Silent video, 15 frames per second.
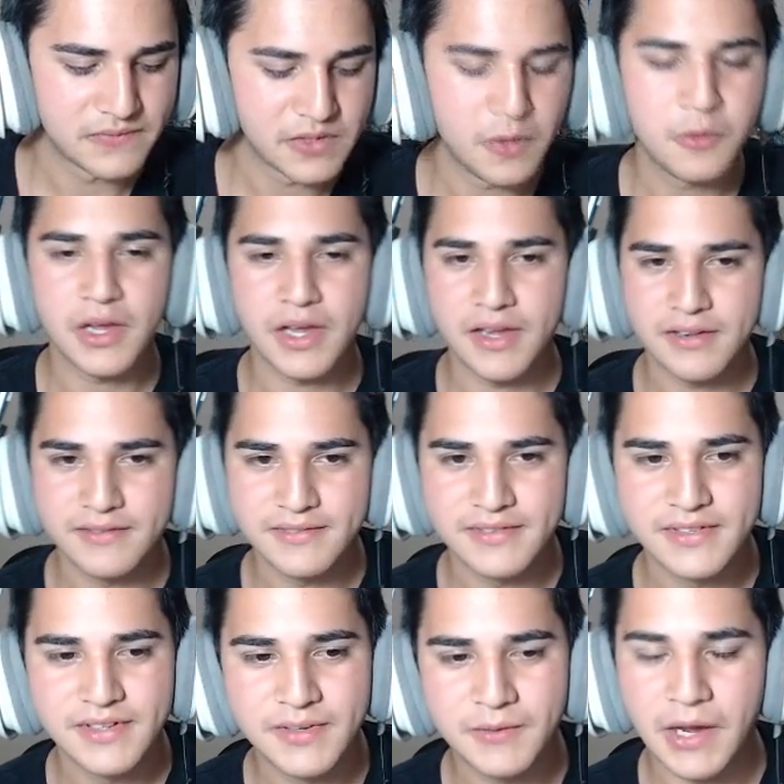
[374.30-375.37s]
Okay.
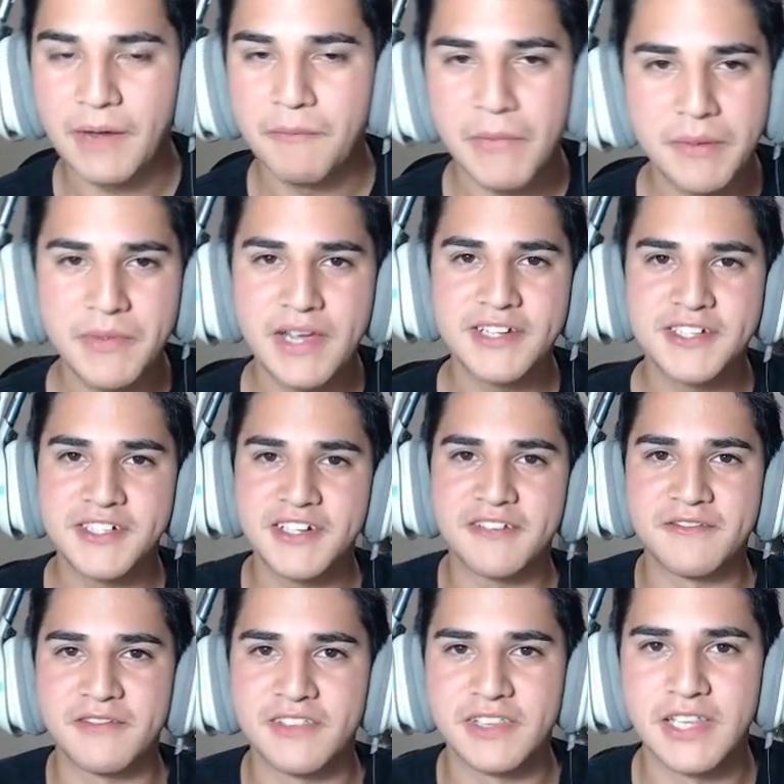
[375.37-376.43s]
Uh, maybe I should have
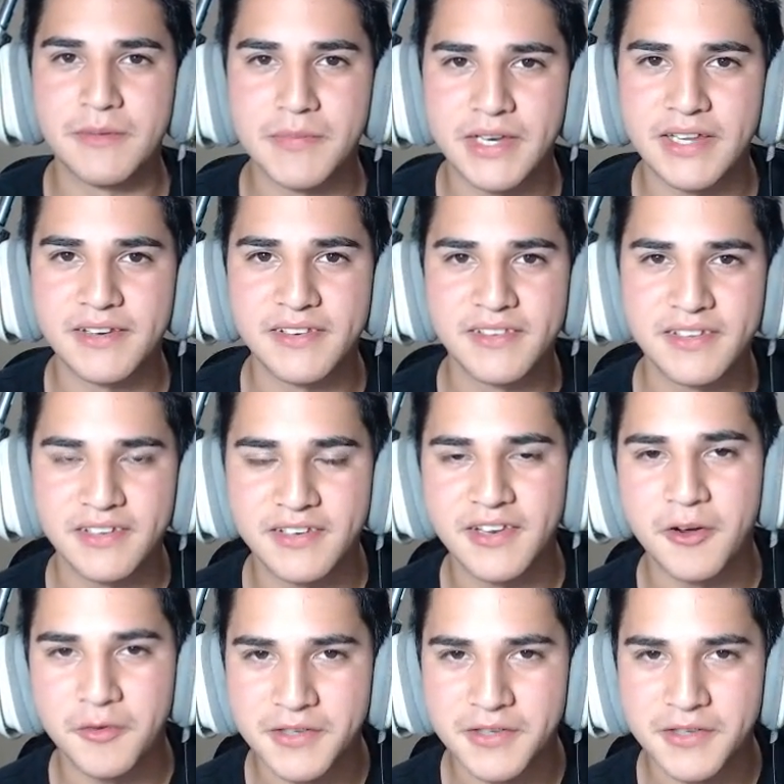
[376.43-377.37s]
We're... limited to no